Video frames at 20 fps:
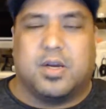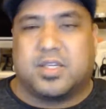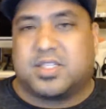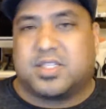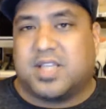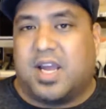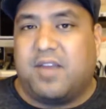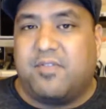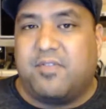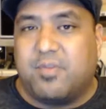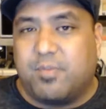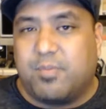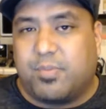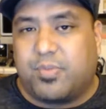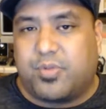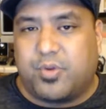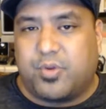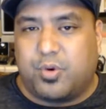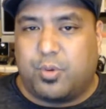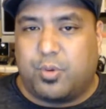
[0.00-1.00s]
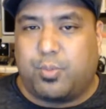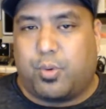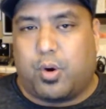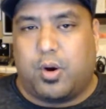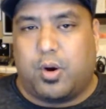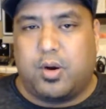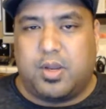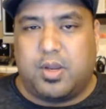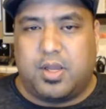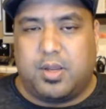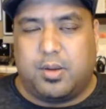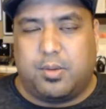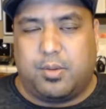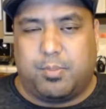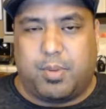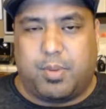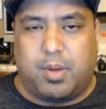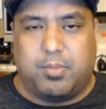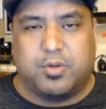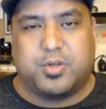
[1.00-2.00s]
Aside from third-party
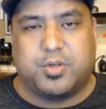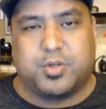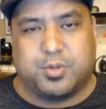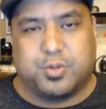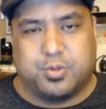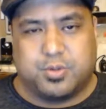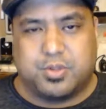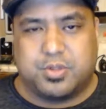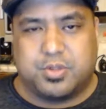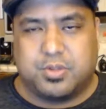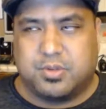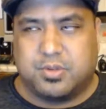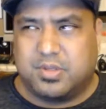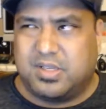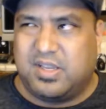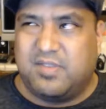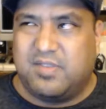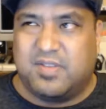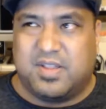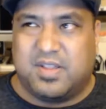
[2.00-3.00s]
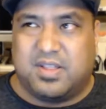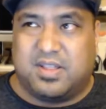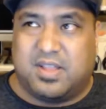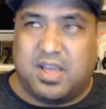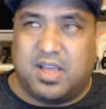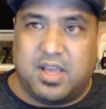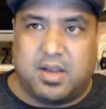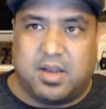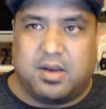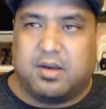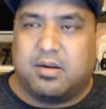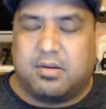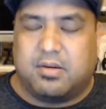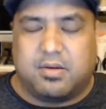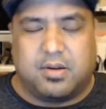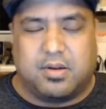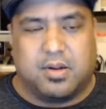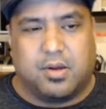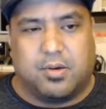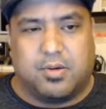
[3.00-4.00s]
publishers, even then,
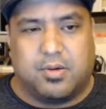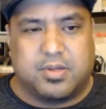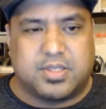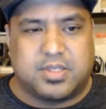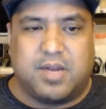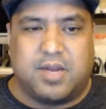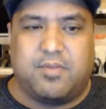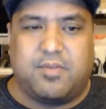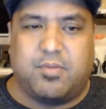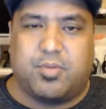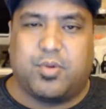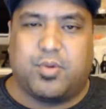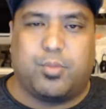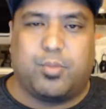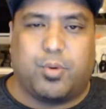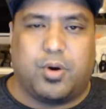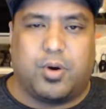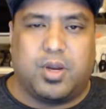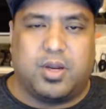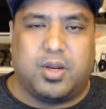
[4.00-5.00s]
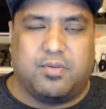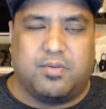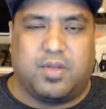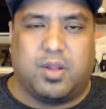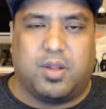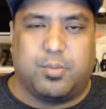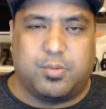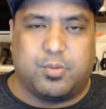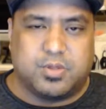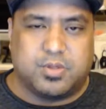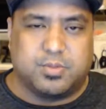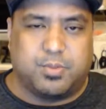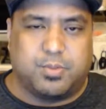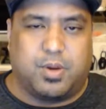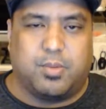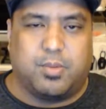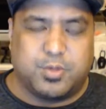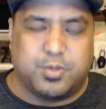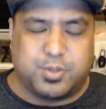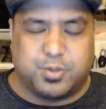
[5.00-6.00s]
aside from third-party developers and
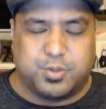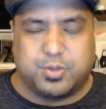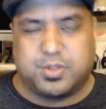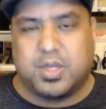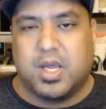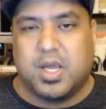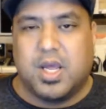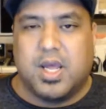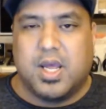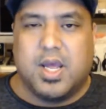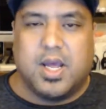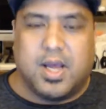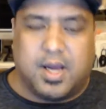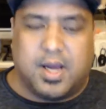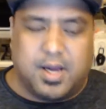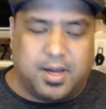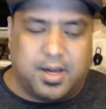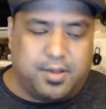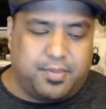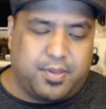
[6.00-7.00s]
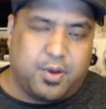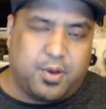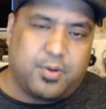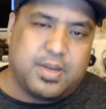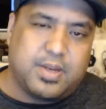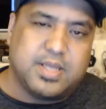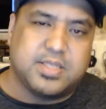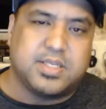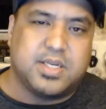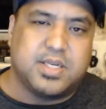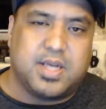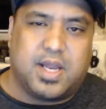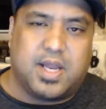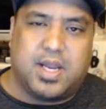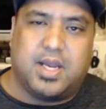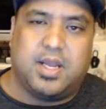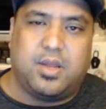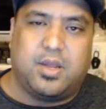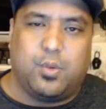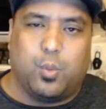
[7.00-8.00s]
publishers, there isn't
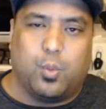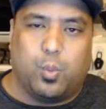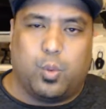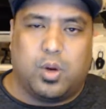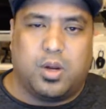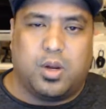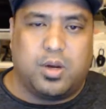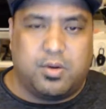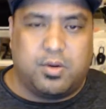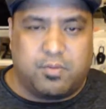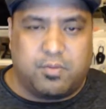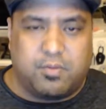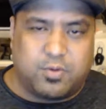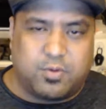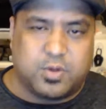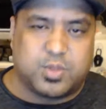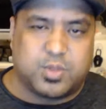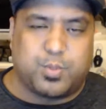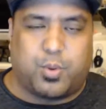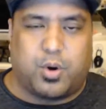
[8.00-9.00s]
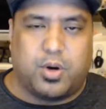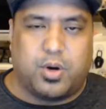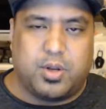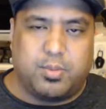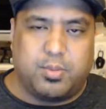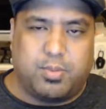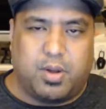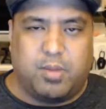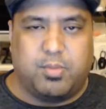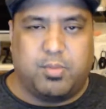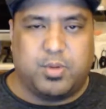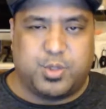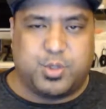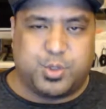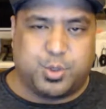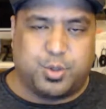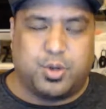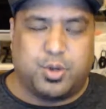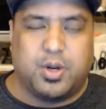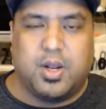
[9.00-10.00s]
any one first-party
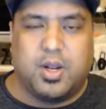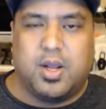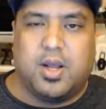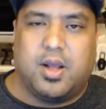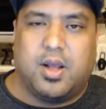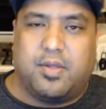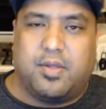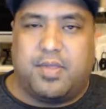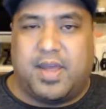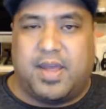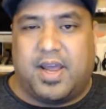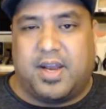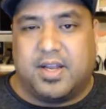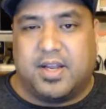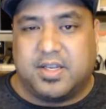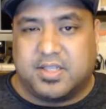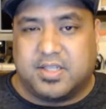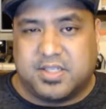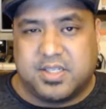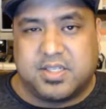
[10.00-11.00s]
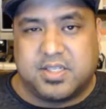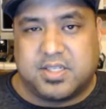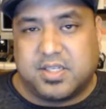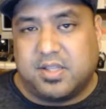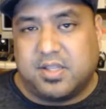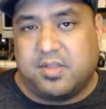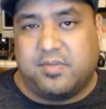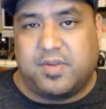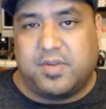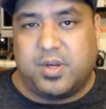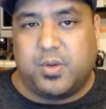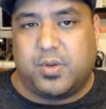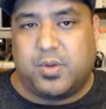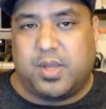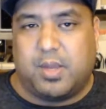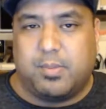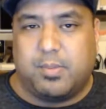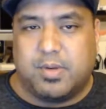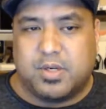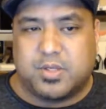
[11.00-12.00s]
publisher that exists in the video
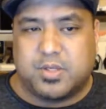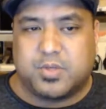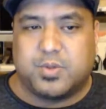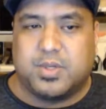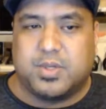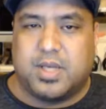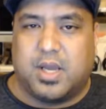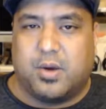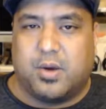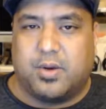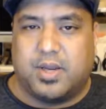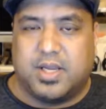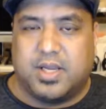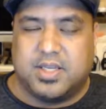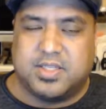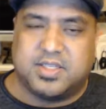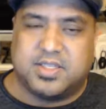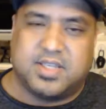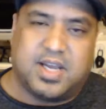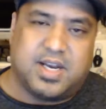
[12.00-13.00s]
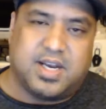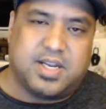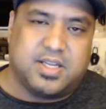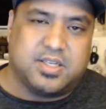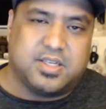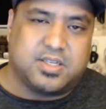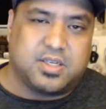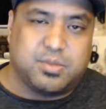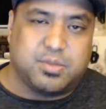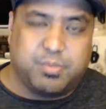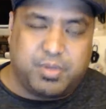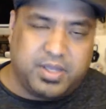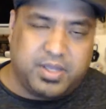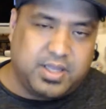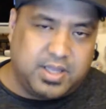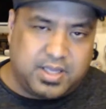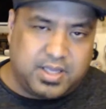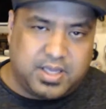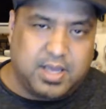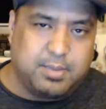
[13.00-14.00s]
game industry nowadays that is
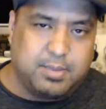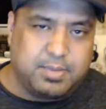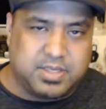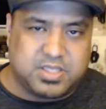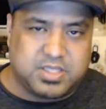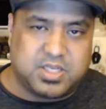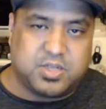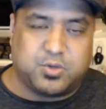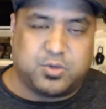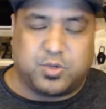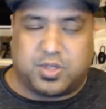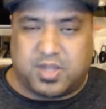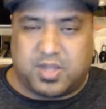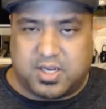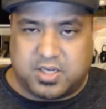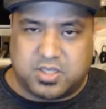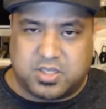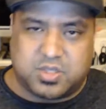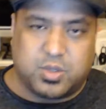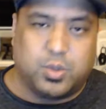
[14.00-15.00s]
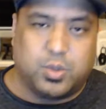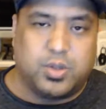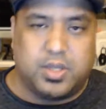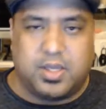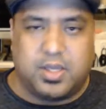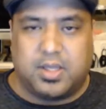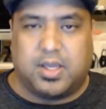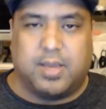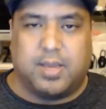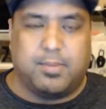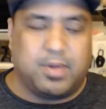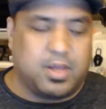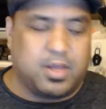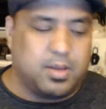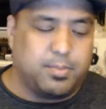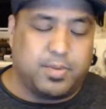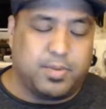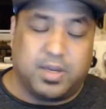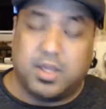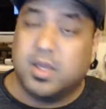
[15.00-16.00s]
completely gaming-centric, that is solely a gaming
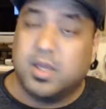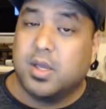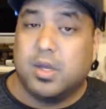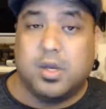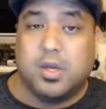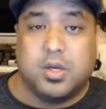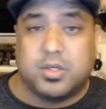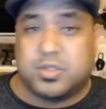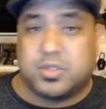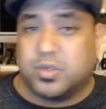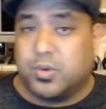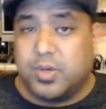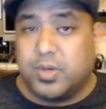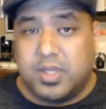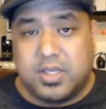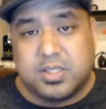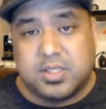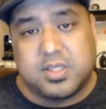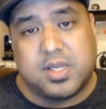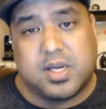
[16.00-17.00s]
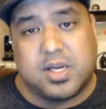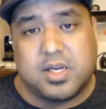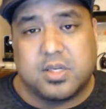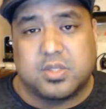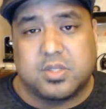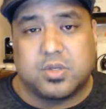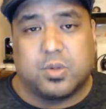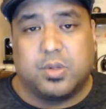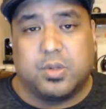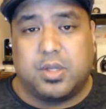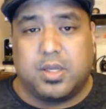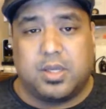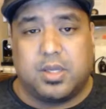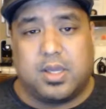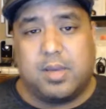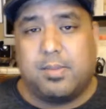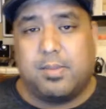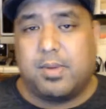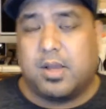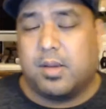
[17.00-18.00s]
company. Sony is not solely a
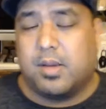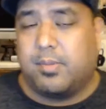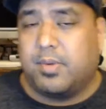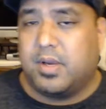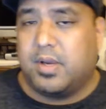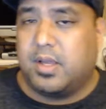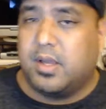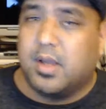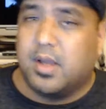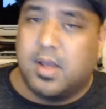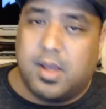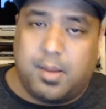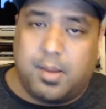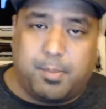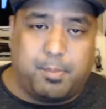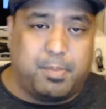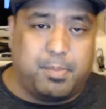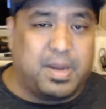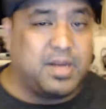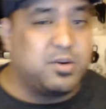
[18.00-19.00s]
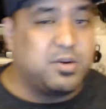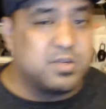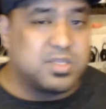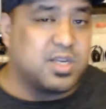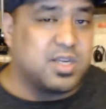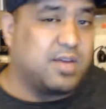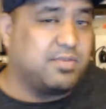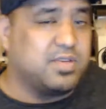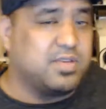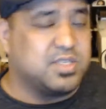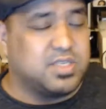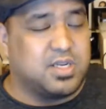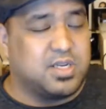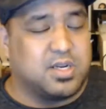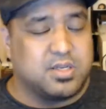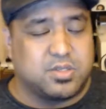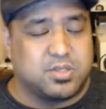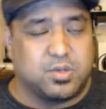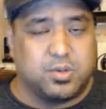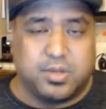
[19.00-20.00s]
gaming company. Microsoft is
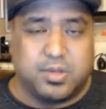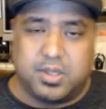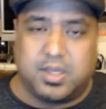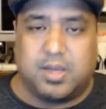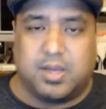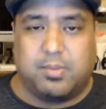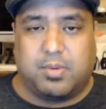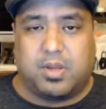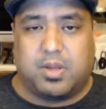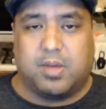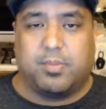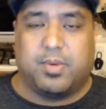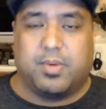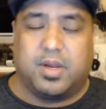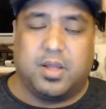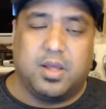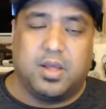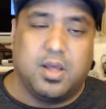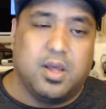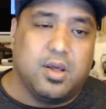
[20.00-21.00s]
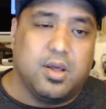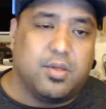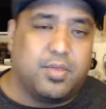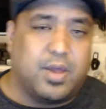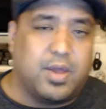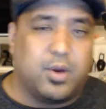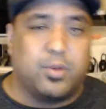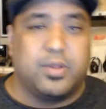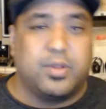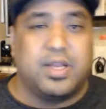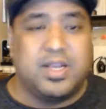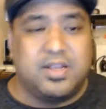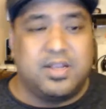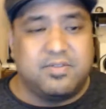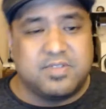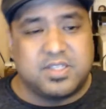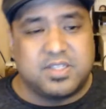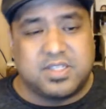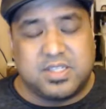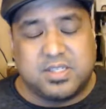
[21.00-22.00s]
not solely a gaming company. That only
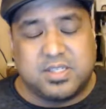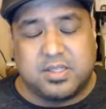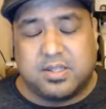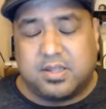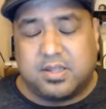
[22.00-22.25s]
leaves